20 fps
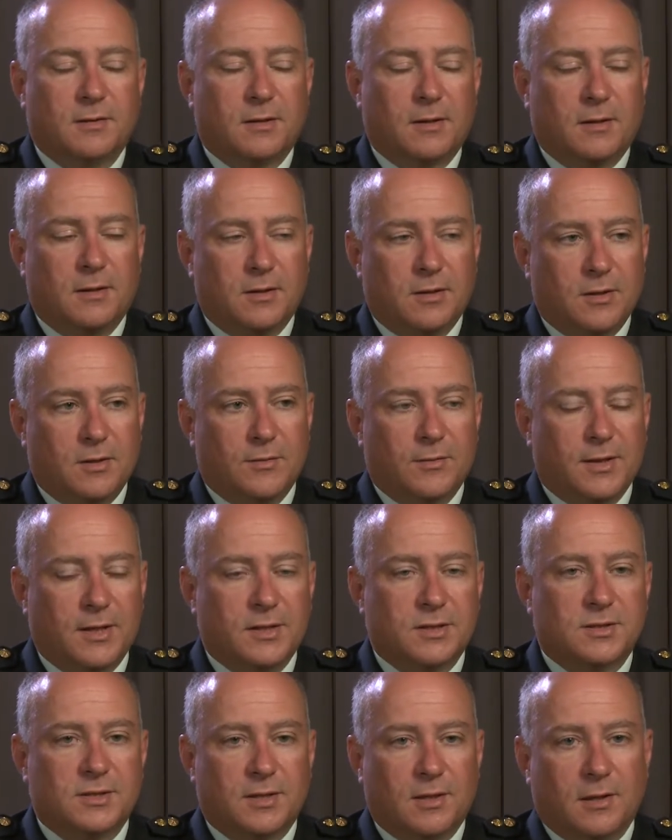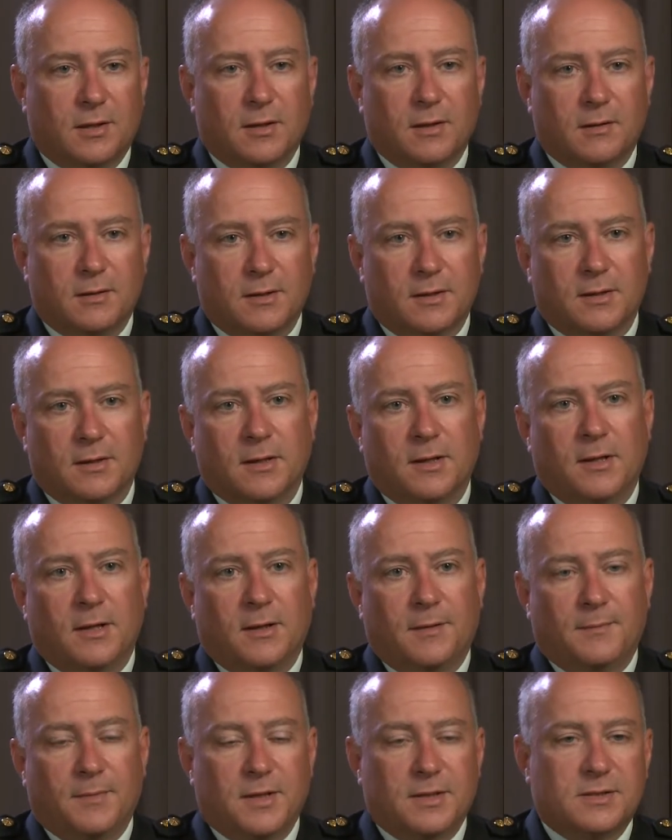UNHCR and
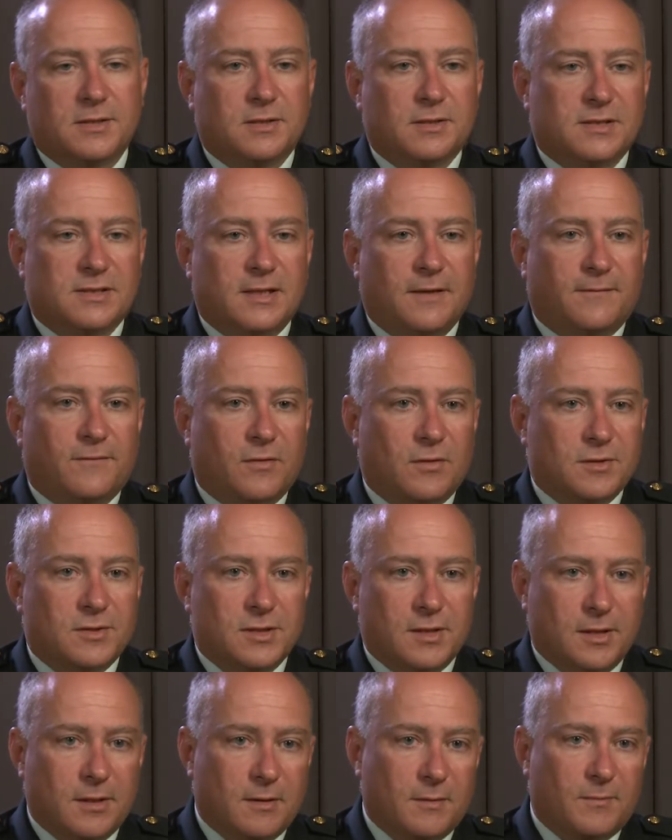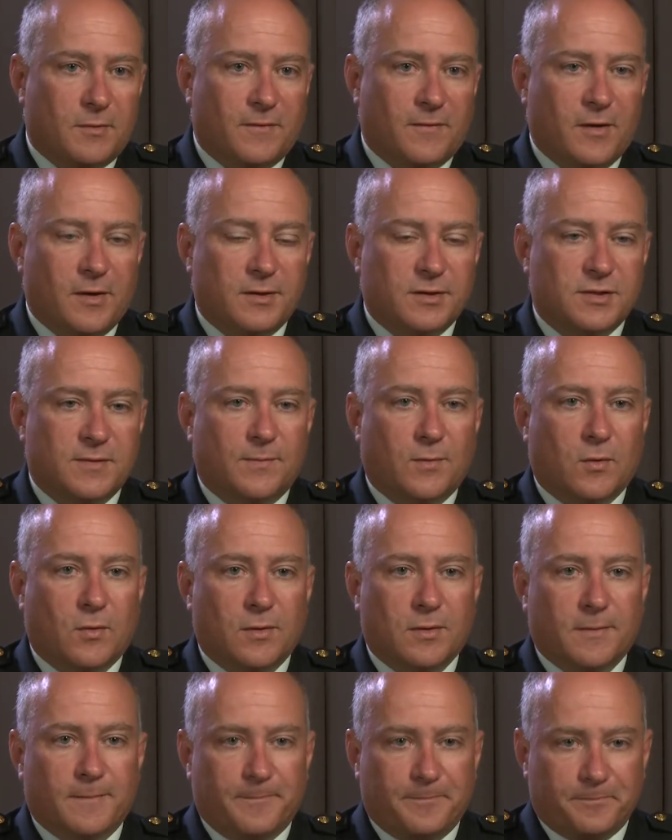Médecins Sans Frontières, providing
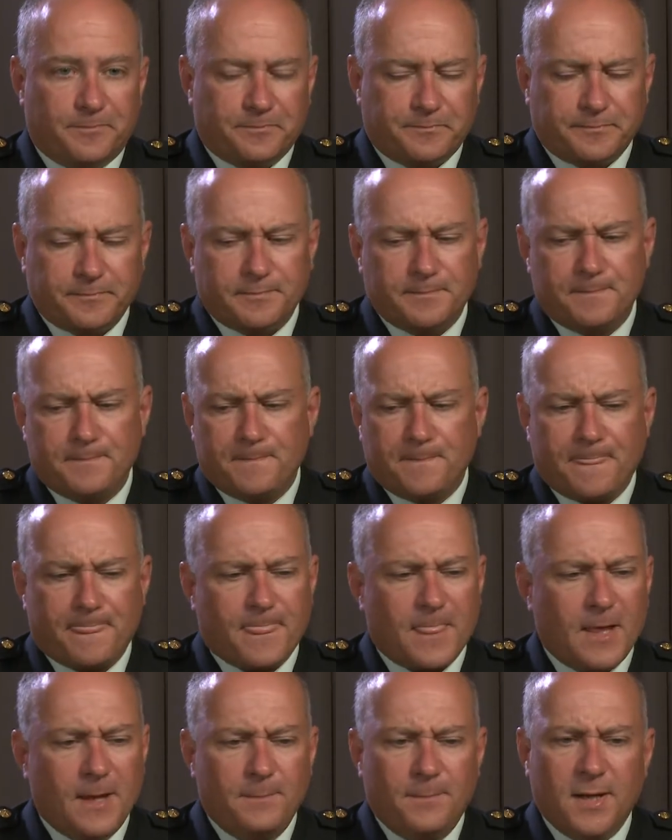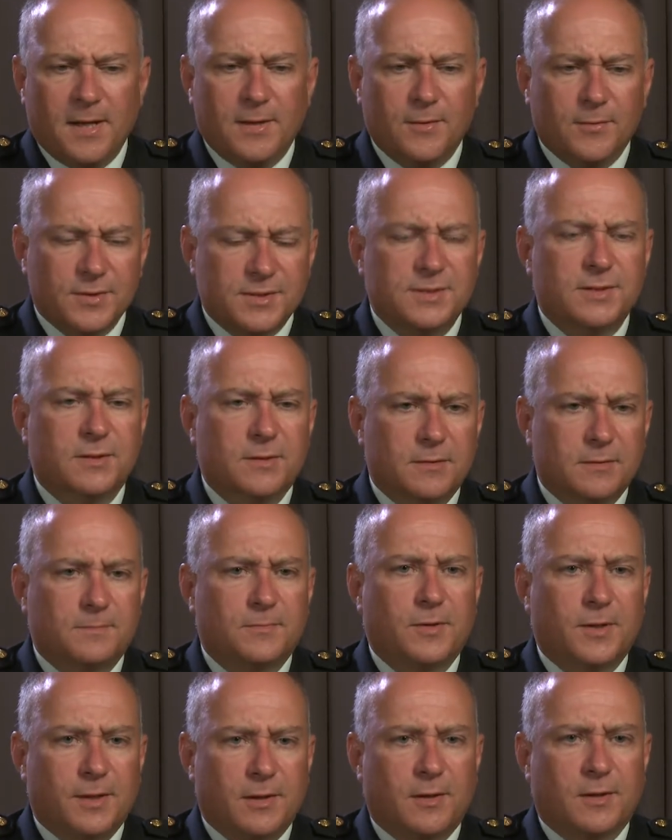support. But it was still
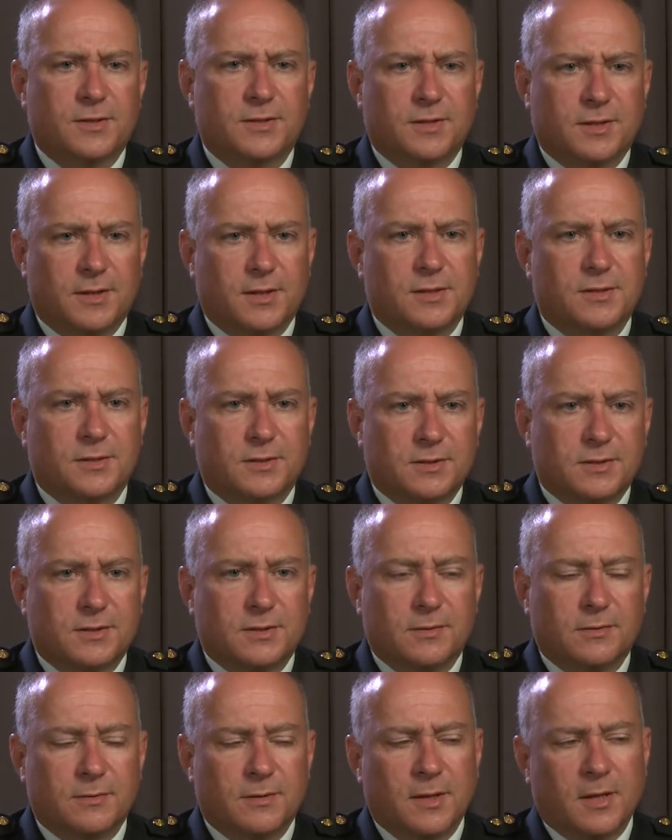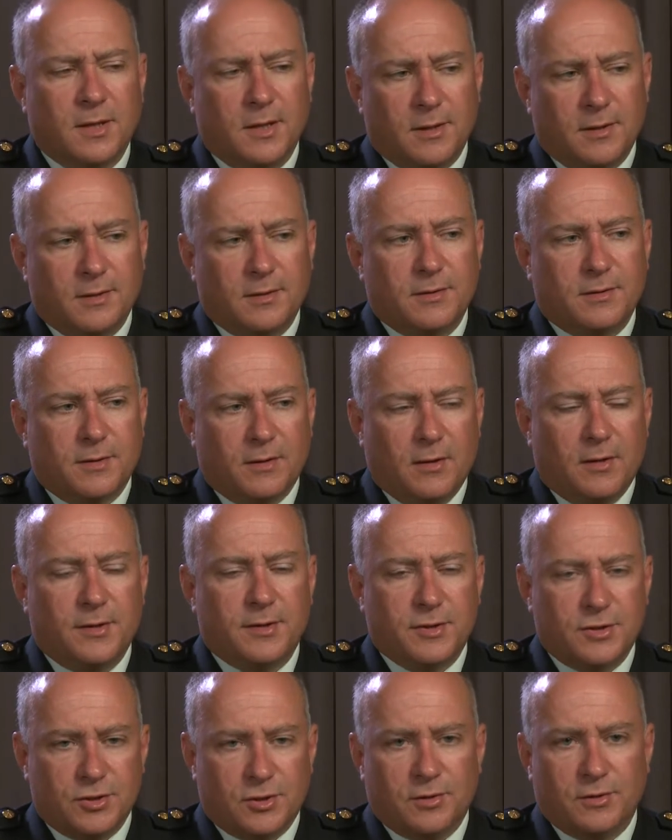pretty harsh conditions. So a lot
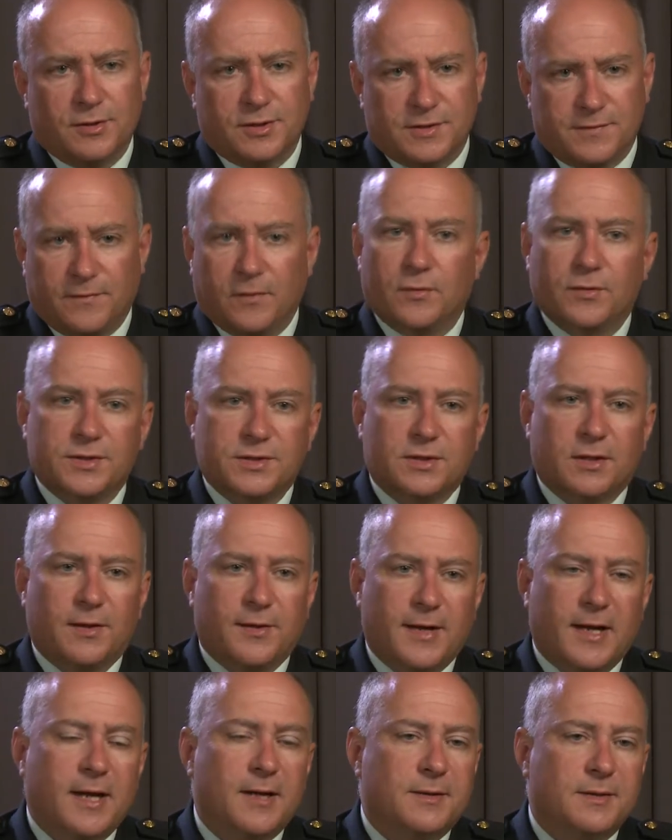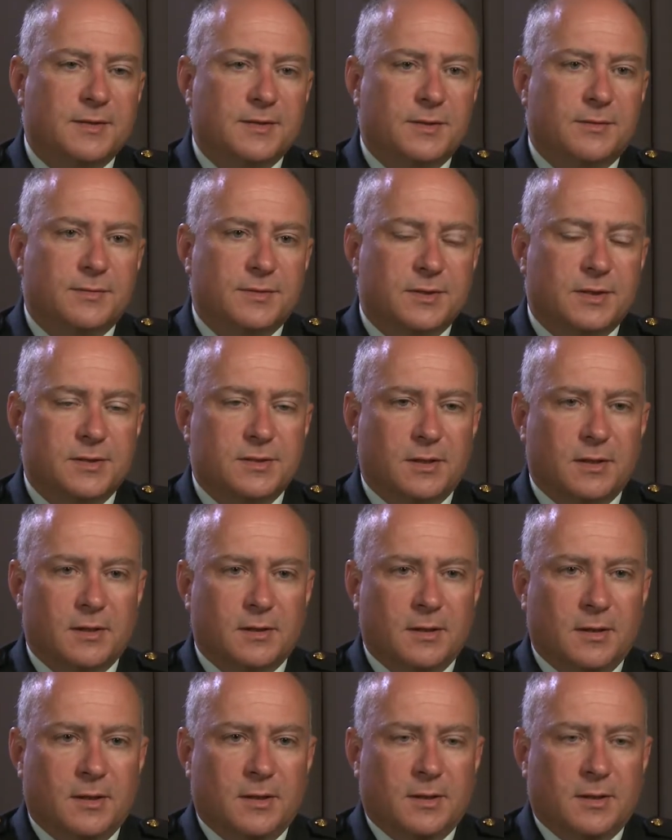of the journalists focused on that because it was such a